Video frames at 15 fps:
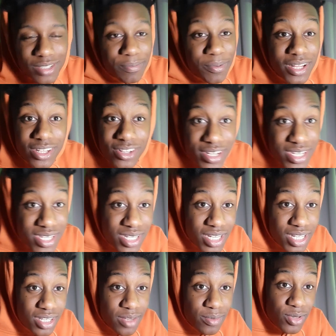But honestly,
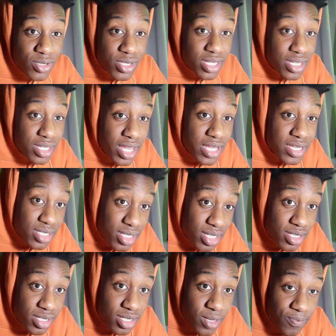the music in there is
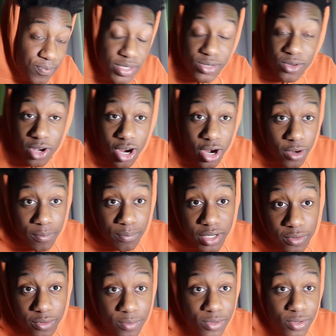decent. It's got R&B
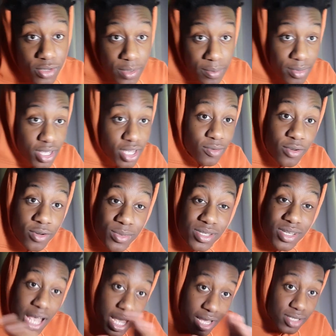rooms, it's got the main room, it's
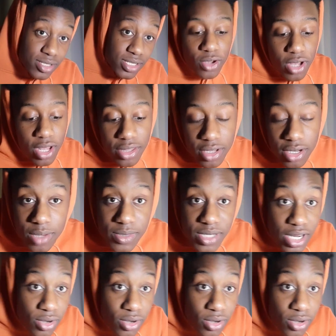got other clubs like